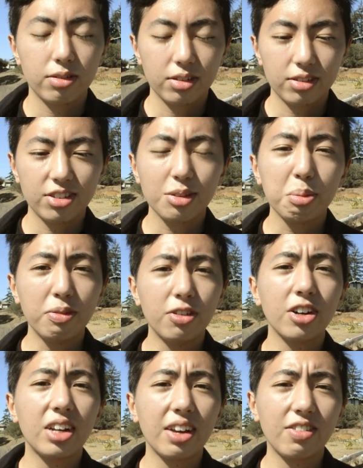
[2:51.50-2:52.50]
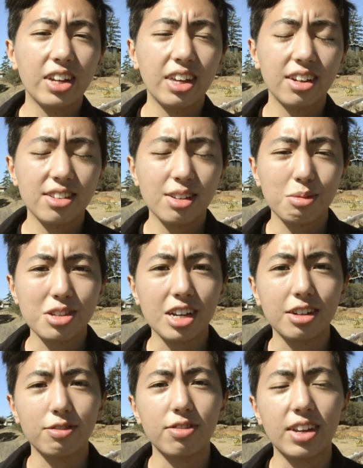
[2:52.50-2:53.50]
Just before David kills
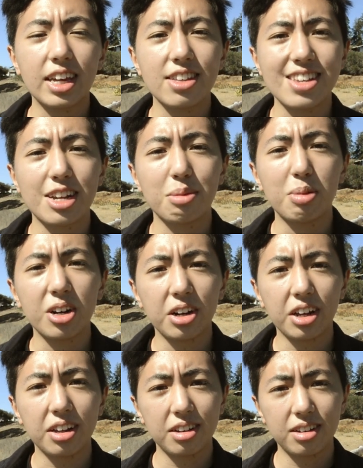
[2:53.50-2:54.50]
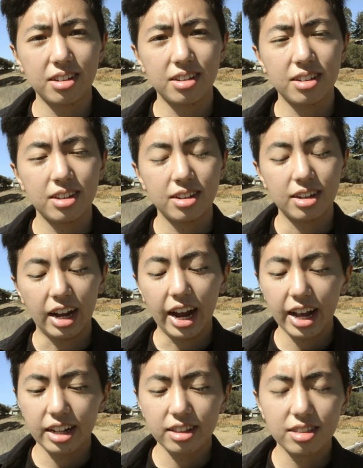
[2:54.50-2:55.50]
himself, he's at a party.
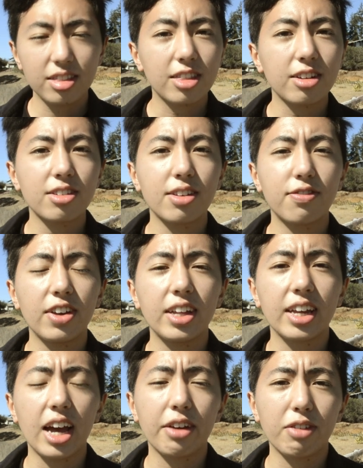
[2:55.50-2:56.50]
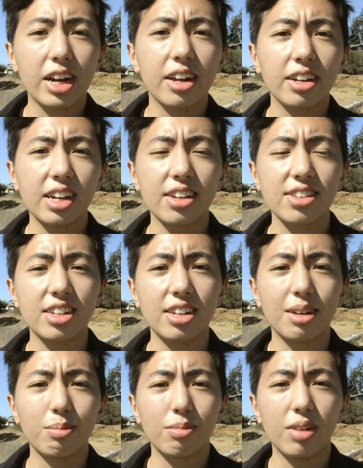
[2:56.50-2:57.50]
And there's a feeling I recognize in
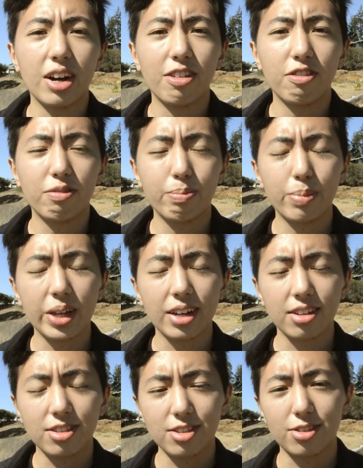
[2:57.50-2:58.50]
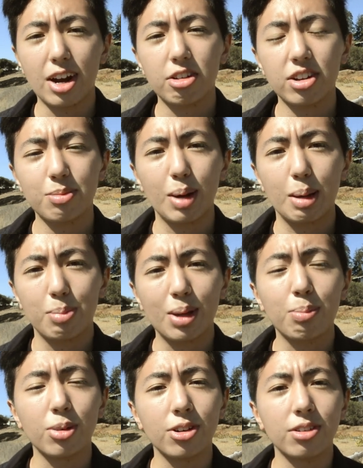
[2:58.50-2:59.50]
him of being surrounded by
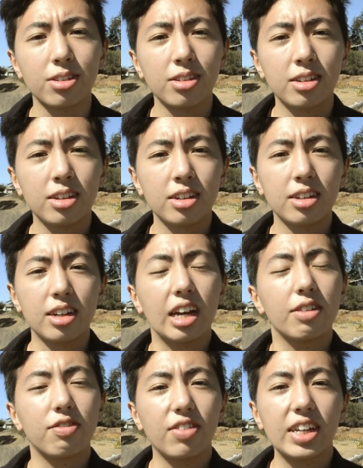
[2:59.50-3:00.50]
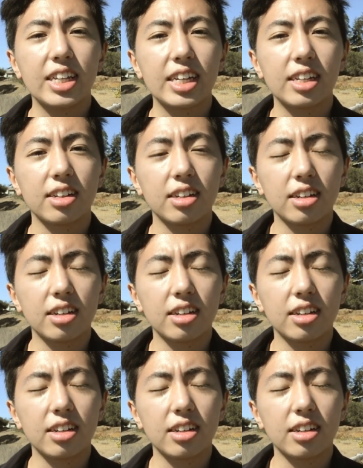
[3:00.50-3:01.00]
people and feeling